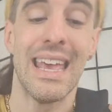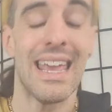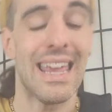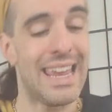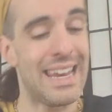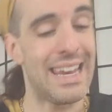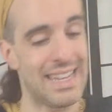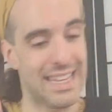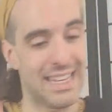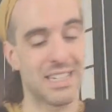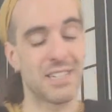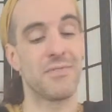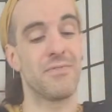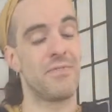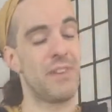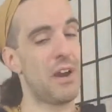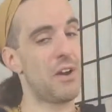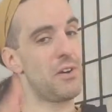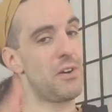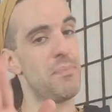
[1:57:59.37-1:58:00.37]
It is
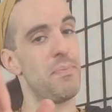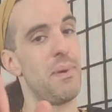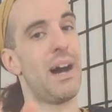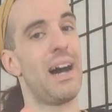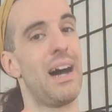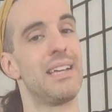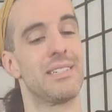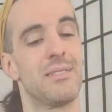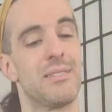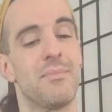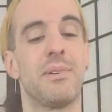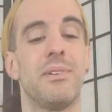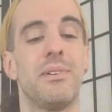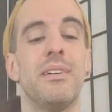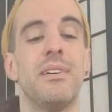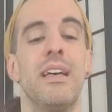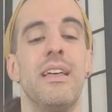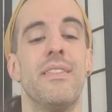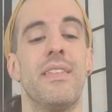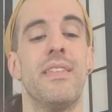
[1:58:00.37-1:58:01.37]
very possible
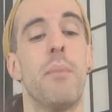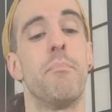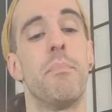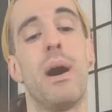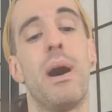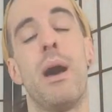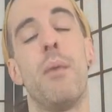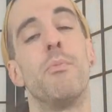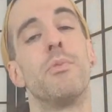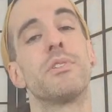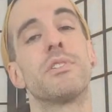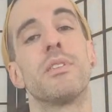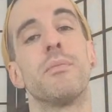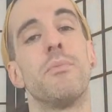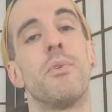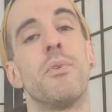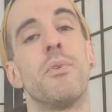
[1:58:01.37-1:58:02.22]
that mom was the more